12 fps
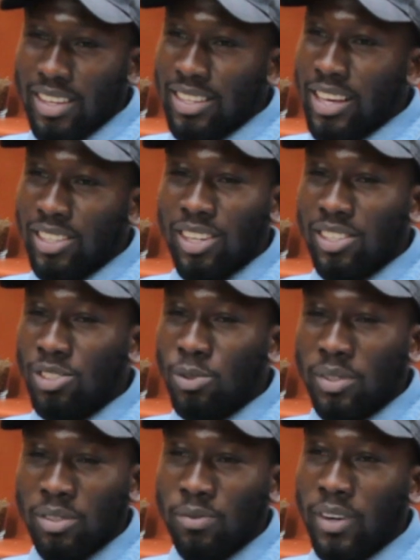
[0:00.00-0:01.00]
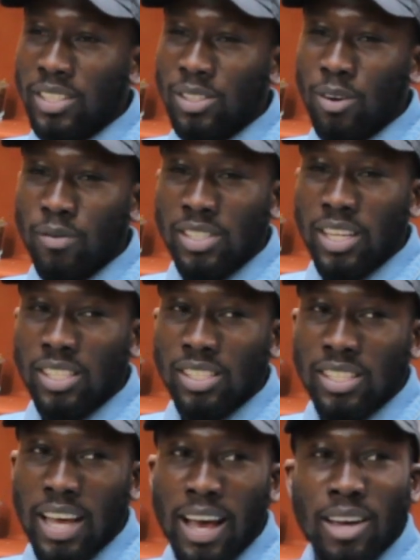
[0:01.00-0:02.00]
yeah, church is always a funny conversation
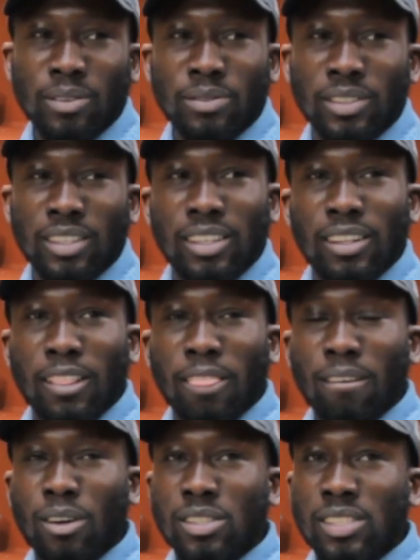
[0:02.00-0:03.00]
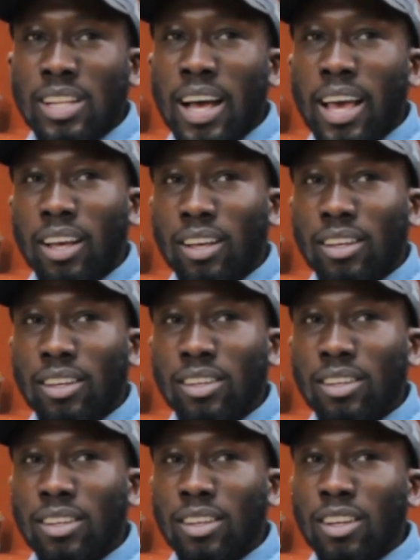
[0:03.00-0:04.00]
to have because mm. it's like
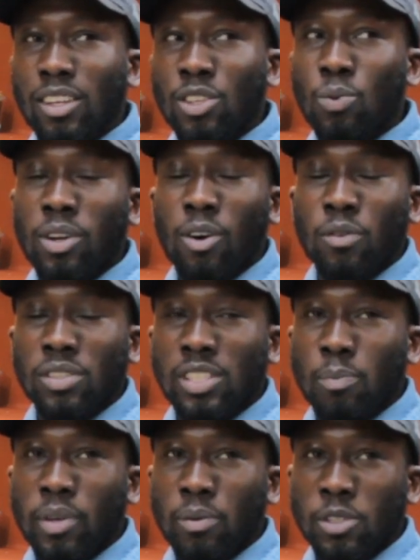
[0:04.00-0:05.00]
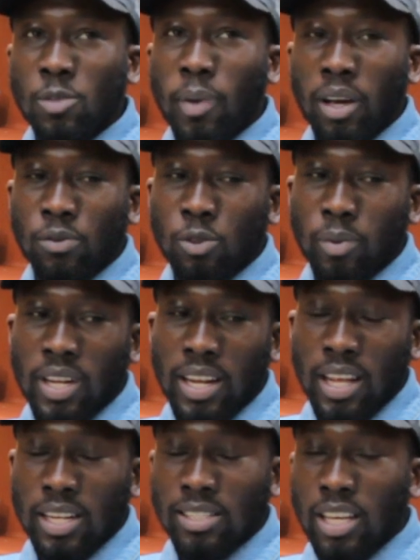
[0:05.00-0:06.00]
you want to obviously be respectful, but then
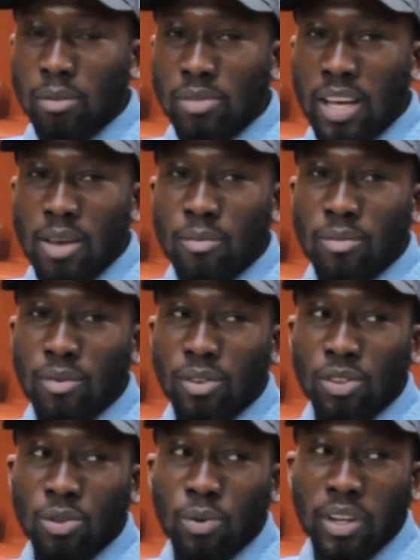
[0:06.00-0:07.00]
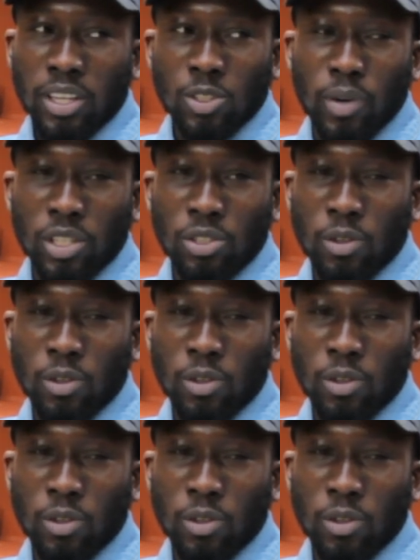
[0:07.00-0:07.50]
at the same time you want to express